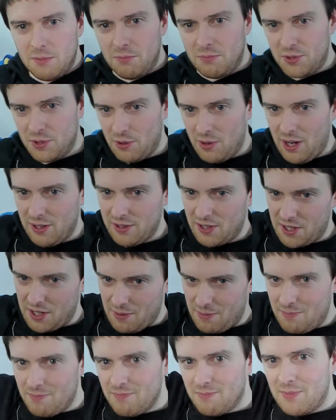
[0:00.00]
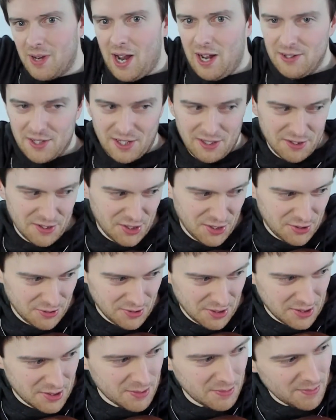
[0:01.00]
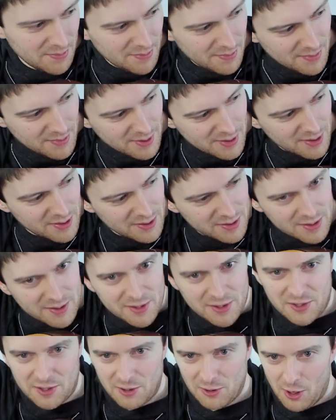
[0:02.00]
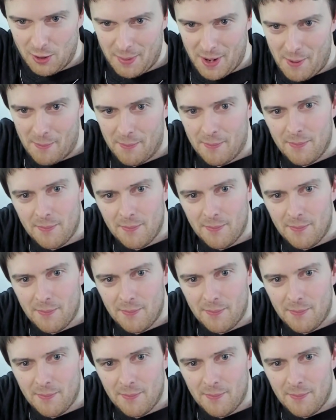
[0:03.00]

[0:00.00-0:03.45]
So I'll let you, I'll let you listen to this, just a little bit.